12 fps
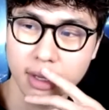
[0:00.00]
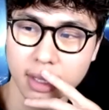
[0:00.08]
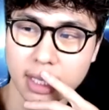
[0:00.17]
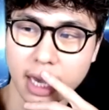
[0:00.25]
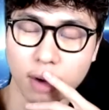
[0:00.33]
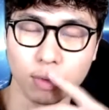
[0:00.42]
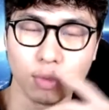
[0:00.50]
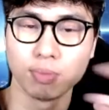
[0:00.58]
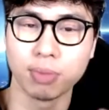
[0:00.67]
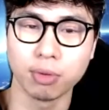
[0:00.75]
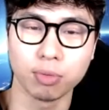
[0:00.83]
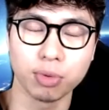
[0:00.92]
Yeah,
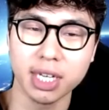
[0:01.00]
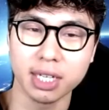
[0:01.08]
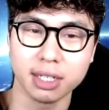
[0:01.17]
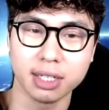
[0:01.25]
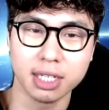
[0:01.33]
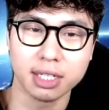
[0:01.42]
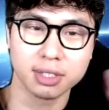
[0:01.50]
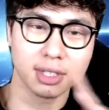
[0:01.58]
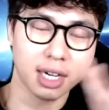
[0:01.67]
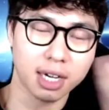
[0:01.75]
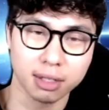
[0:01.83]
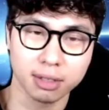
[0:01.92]
but wheat is
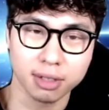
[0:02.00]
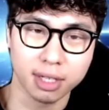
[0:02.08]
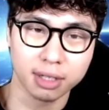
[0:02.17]
a